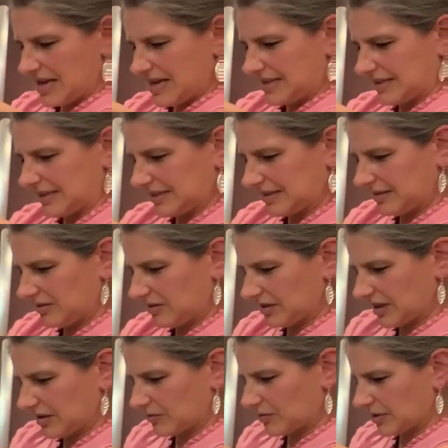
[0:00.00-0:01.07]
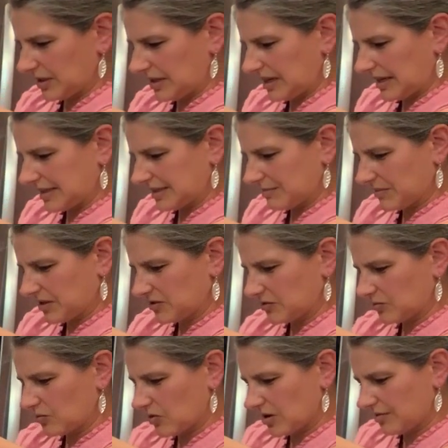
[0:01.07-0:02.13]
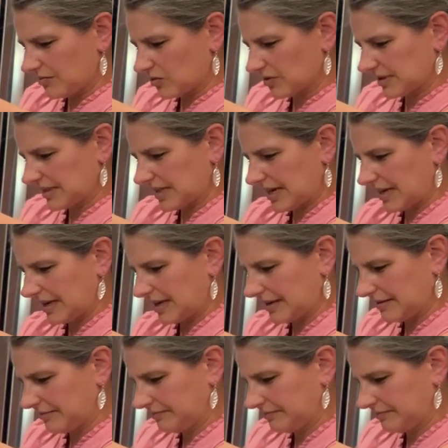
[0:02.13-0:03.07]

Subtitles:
still looking really nice. I'm gonna do one more setting.